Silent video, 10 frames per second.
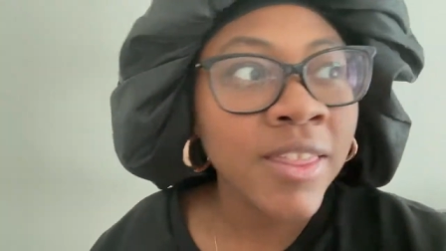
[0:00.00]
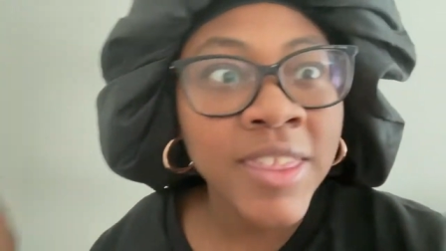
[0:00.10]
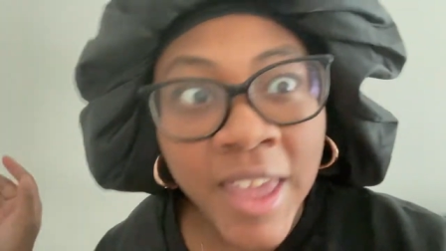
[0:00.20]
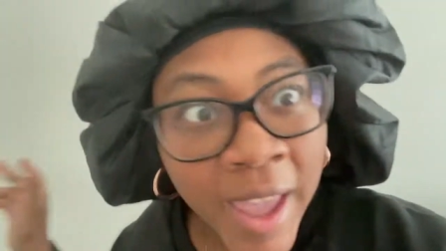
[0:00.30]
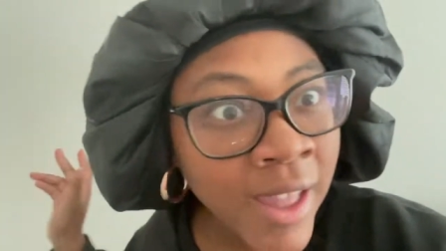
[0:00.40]

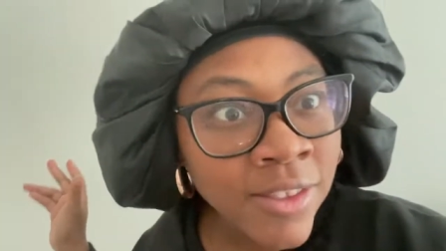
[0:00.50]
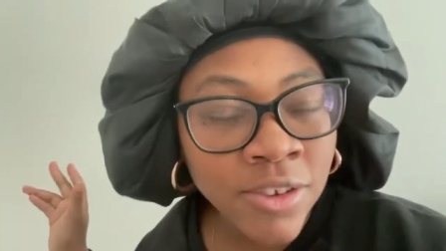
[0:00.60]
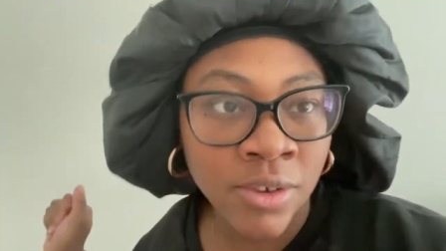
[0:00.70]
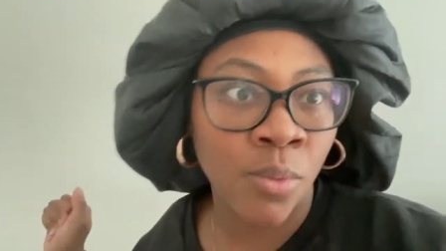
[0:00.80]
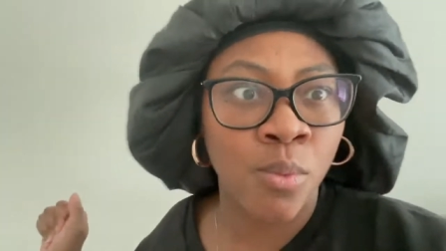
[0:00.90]
the
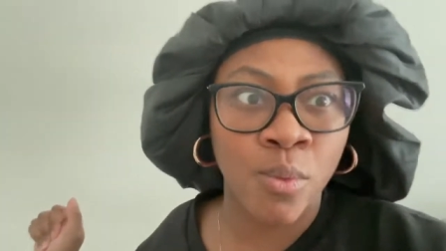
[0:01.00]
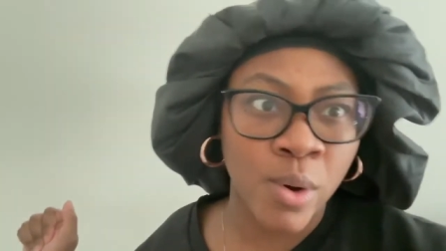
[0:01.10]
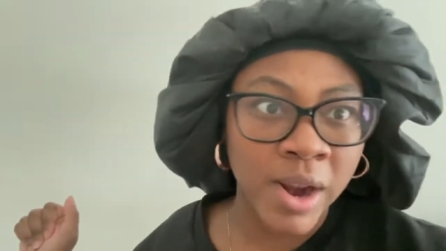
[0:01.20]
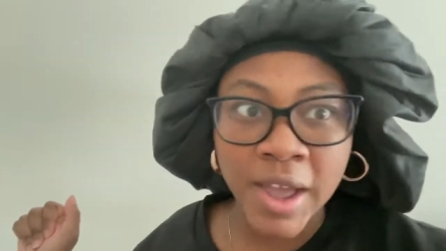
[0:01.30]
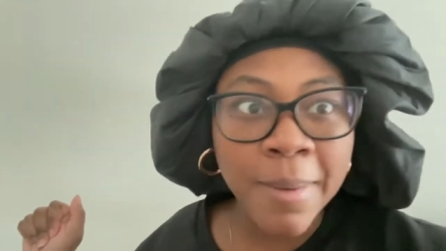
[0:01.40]
ants
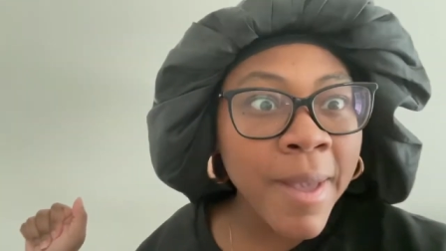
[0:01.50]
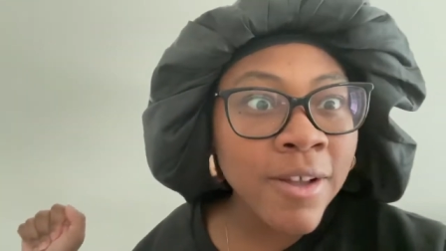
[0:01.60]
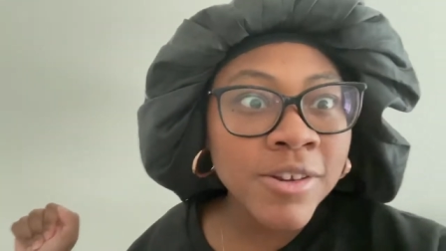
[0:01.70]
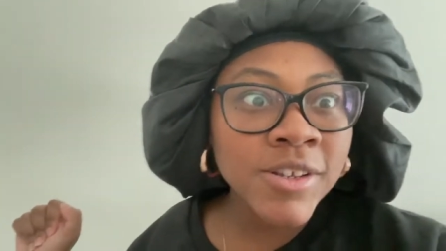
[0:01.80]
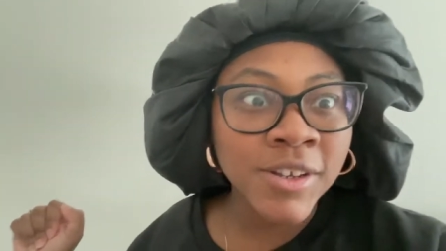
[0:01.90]
want to come
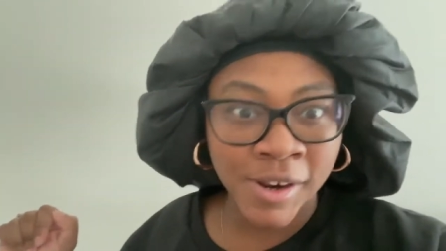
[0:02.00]
out.